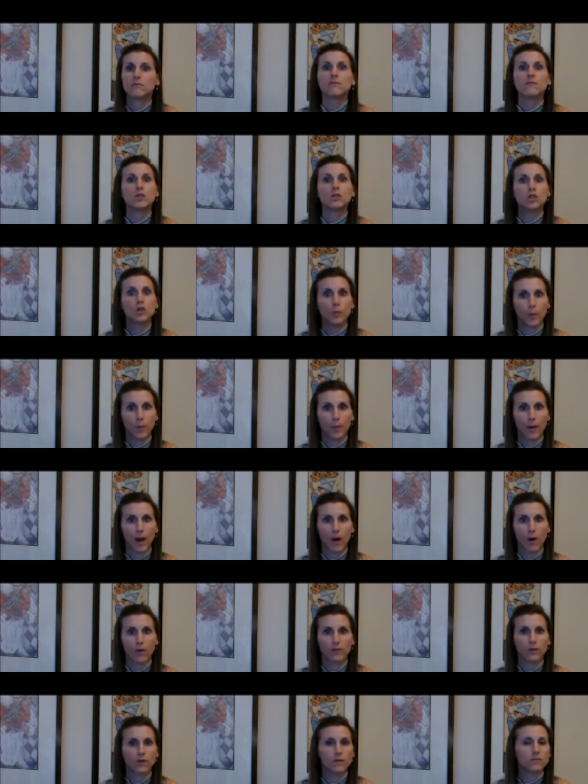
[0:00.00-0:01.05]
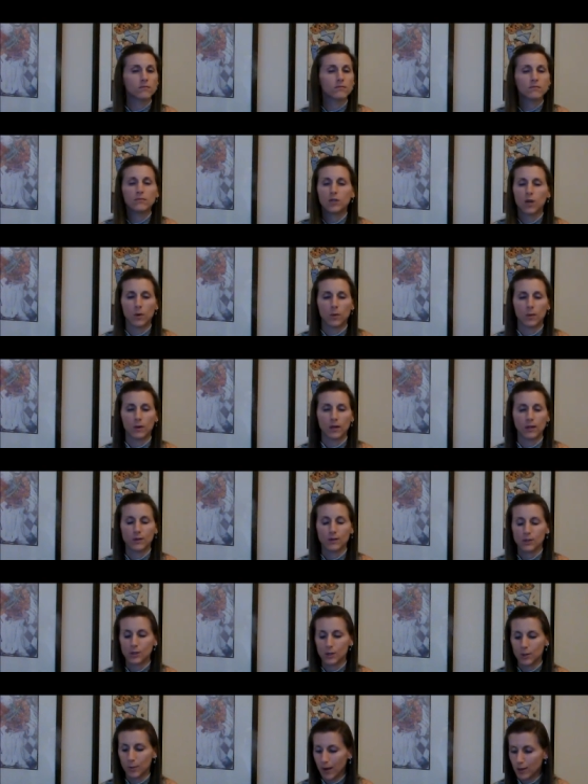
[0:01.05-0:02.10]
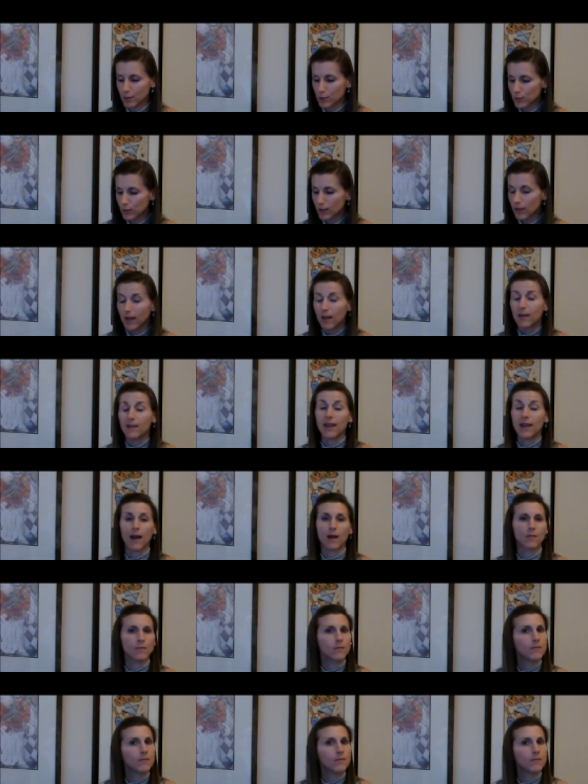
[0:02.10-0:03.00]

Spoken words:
Super powerful. Don't want to use too much. Yeah.